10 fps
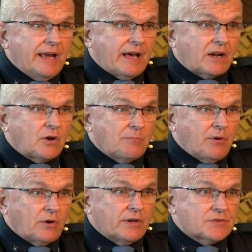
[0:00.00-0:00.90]
So the
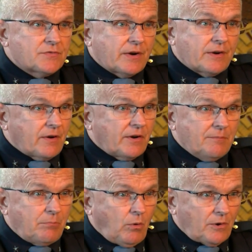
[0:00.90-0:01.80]
rural Indiana
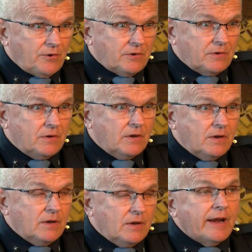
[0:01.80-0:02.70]
component is very, very
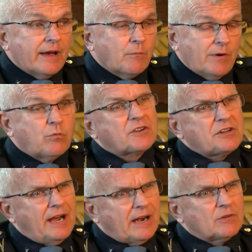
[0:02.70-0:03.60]
important.
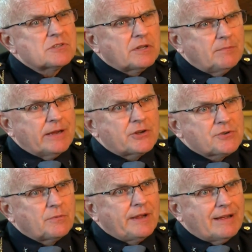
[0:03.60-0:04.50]
And we work
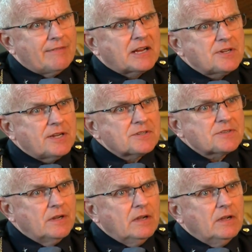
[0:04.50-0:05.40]
tirelessly to make sure
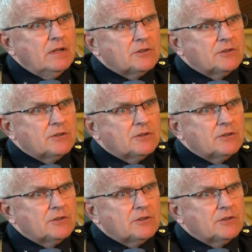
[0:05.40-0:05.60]
that we have